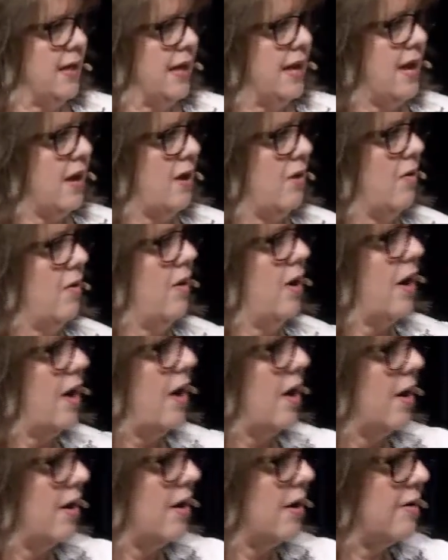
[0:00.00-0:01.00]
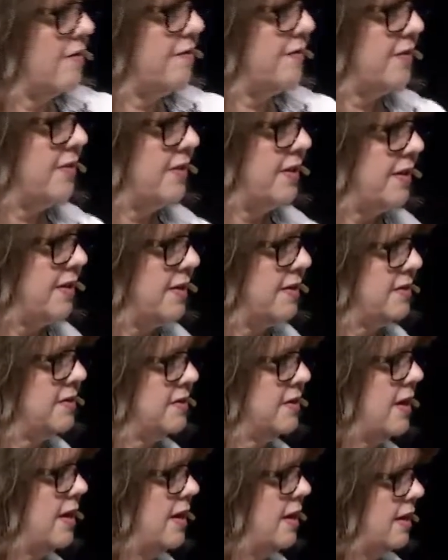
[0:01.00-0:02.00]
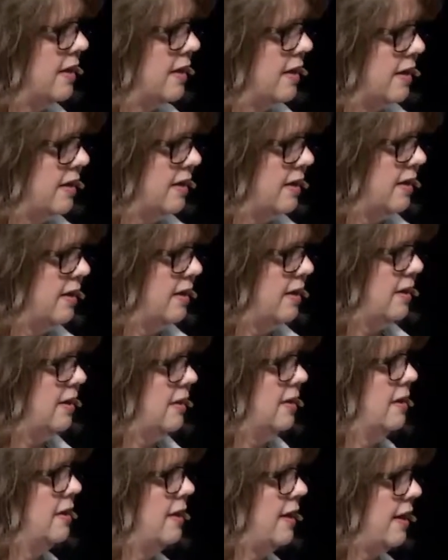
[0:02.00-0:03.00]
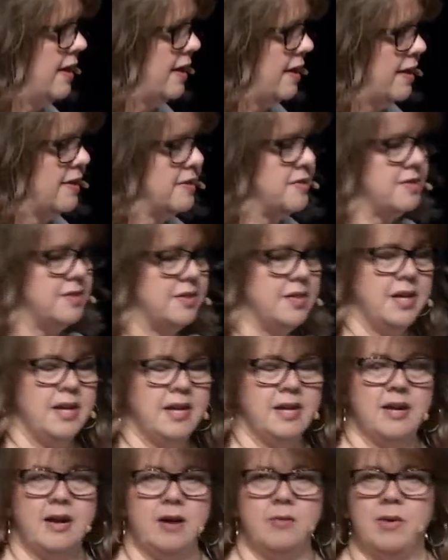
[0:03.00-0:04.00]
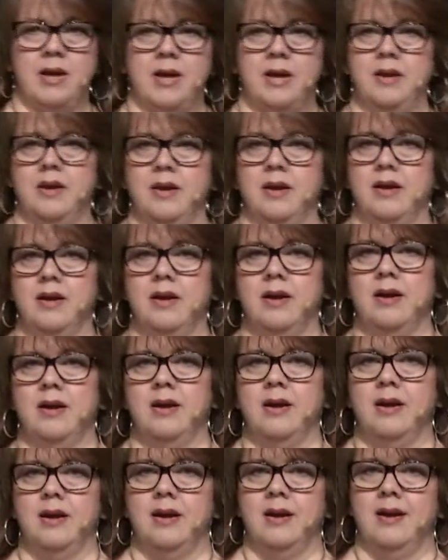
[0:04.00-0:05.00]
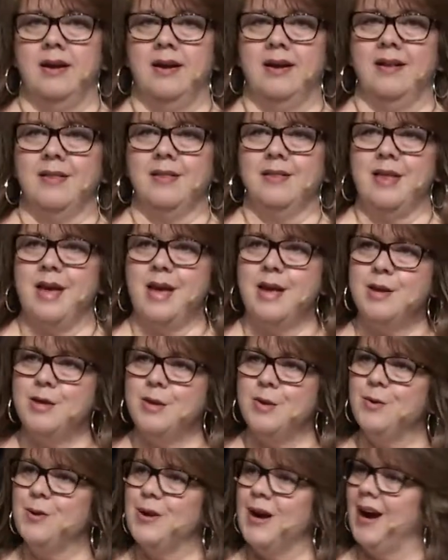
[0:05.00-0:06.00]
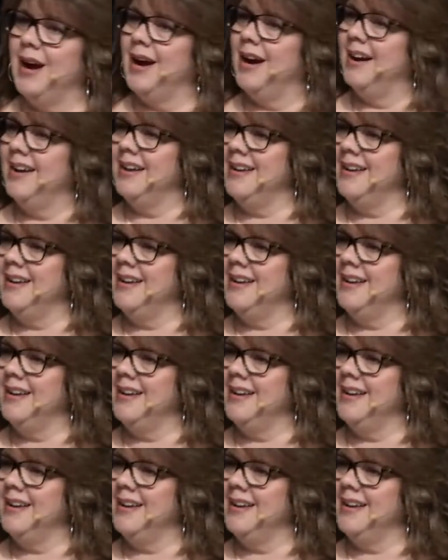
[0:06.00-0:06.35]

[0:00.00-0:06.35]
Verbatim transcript: out R for this, E S T and I went, "Thank you, God.